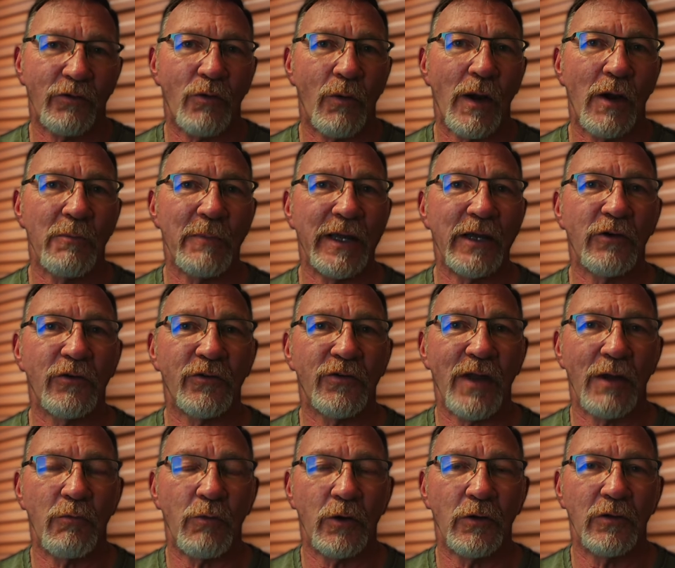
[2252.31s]
square meters
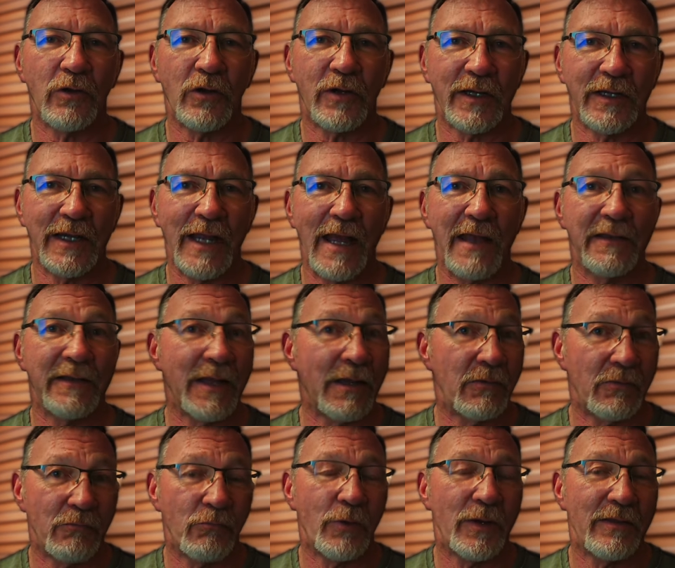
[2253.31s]
that we're looking at
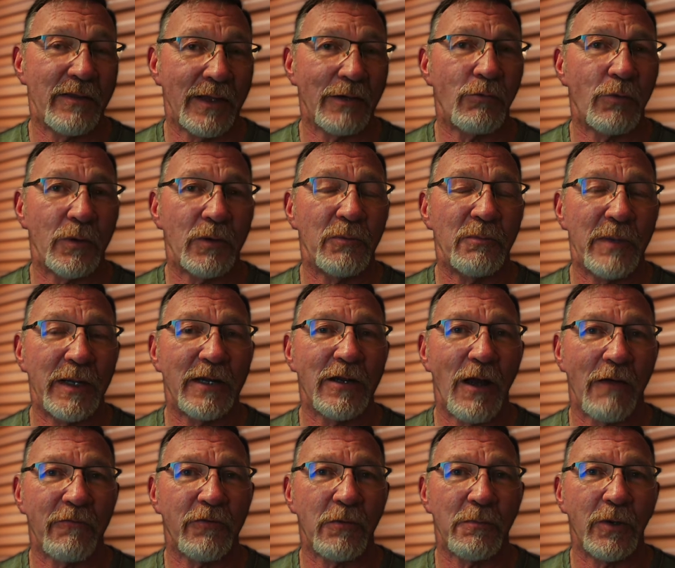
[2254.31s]
that we think we'd be
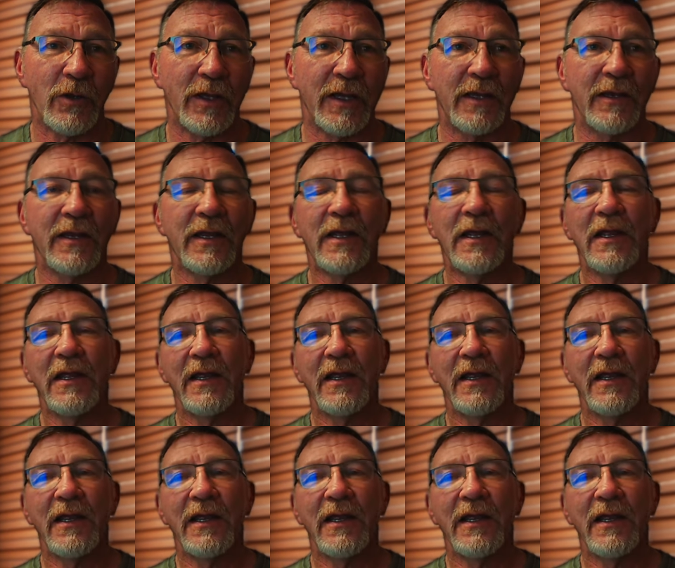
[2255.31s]
comfortable in